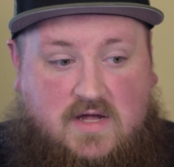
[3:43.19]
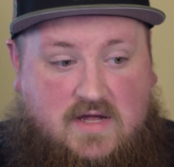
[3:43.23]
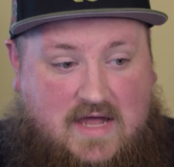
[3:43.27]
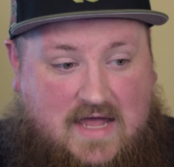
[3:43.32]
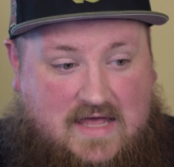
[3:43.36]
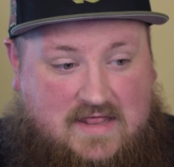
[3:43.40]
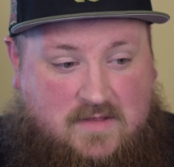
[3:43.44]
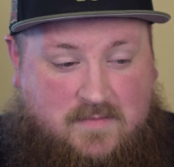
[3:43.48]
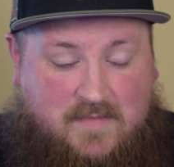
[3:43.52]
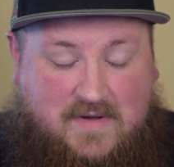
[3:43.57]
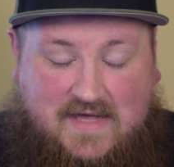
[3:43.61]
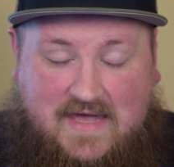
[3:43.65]

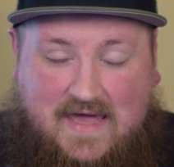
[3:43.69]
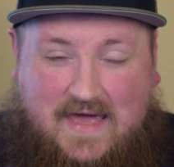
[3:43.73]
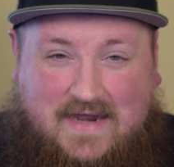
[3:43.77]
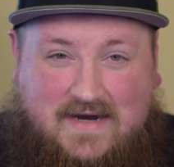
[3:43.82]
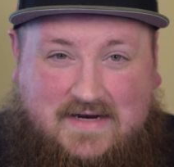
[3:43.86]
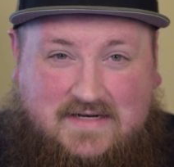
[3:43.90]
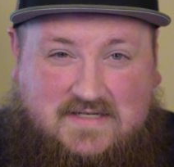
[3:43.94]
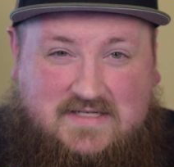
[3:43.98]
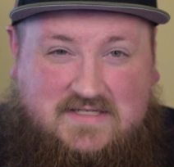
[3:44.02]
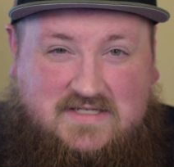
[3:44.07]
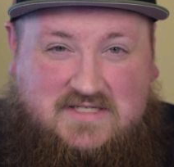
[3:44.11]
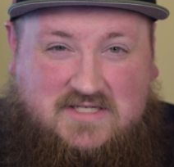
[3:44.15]
And the
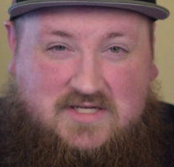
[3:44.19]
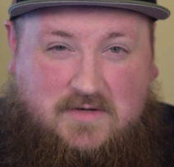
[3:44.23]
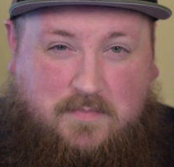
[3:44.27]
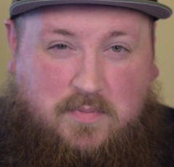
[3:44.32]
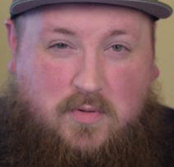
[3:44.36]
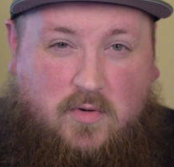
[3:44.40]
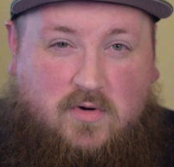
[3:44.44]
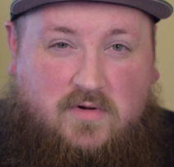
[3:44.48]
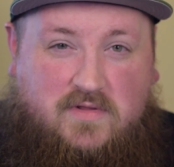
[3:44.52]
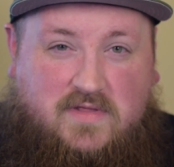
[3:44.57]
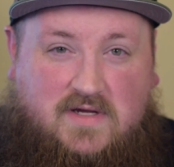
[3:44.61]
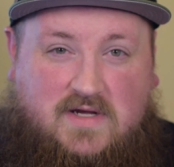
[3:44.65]
mechanics
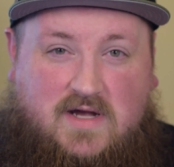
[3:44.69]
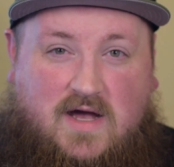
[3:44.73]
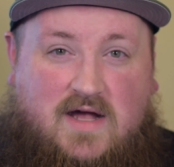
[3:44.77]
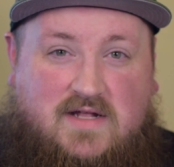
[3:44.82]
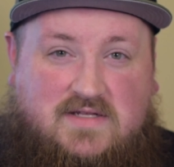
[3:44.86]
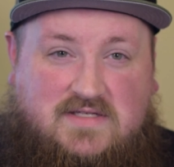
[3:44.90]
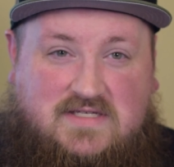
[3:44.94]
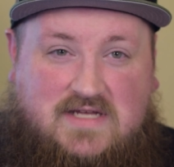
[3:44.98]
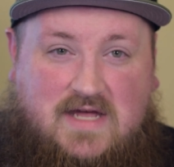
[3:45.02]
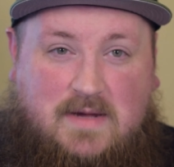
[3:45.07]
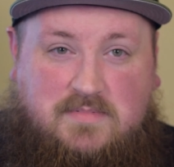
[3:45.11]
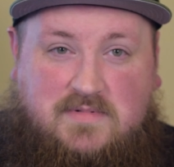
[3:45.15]
support the
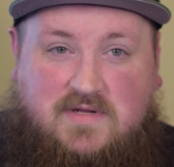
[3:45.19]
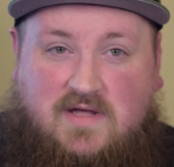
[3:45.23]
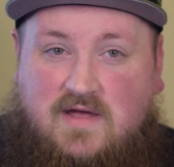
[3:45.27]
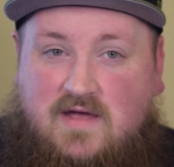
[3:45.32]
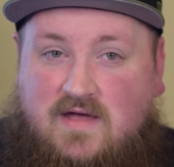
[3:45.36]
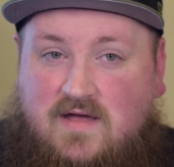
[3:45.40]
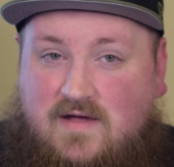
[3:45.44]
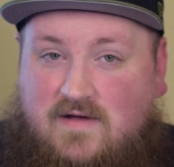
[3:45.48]
concept.